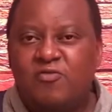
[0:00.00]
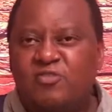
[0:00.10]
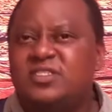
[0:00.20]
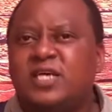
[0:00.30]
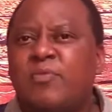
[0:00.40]

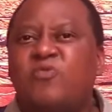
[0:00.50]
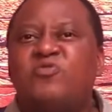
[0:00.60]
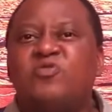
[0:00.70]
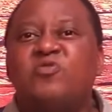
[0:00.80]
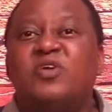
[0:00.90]
For some of
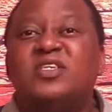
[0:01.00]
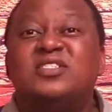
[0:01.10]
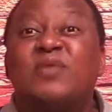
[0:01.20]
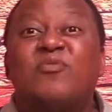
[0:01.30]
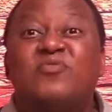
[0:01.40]
you,
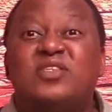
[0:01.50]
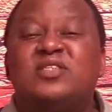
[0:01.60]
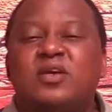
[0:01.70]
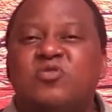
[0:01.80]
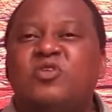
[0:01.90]
some of this,
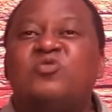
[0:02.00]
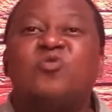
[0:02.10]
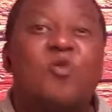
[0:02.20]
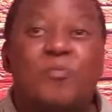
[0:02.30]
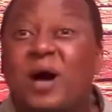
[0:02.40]
you need
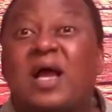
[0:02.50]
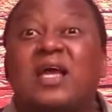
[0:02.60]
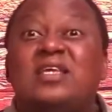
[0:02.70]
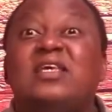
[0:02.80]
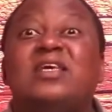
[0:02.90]
to go back
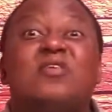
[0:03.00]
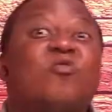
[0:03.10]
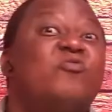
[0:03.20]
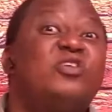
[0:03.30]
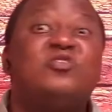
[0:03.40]
and hear the
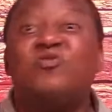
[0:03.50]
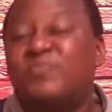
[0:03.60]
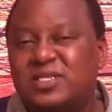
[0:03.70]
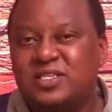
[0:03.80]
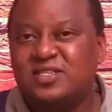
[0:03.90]
original
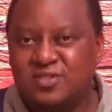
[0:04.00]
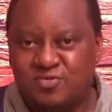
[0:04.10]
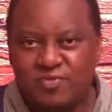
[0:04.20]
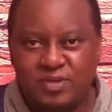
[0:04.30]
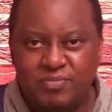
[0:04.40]
messages
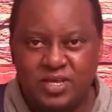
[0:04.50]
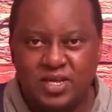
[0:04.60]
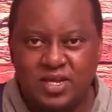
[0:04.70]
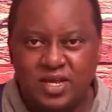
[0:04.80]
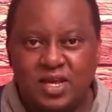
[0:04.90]
from the
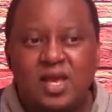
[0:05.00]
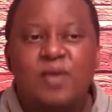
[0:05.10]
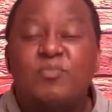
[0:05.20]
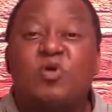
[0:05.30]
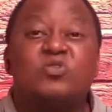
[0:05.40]
beginning
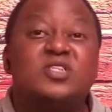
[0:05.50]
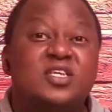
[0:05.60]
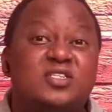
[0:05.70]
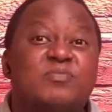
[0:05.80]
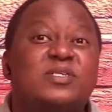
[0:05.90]
because
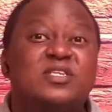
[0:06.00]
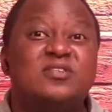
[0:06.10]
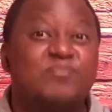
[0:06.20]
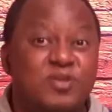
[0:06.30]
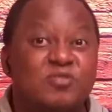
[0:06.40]
each
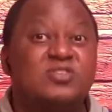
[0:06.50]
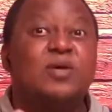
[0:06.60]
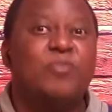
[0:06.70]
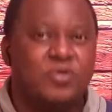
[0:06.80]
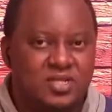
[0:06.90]
message builds
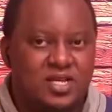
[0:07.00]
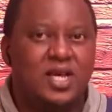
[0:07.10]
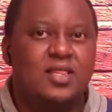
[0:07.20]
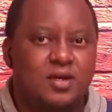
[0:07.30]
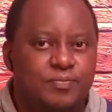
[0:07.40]
upon the
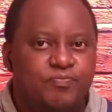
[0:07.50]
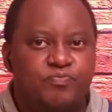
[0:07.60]
other.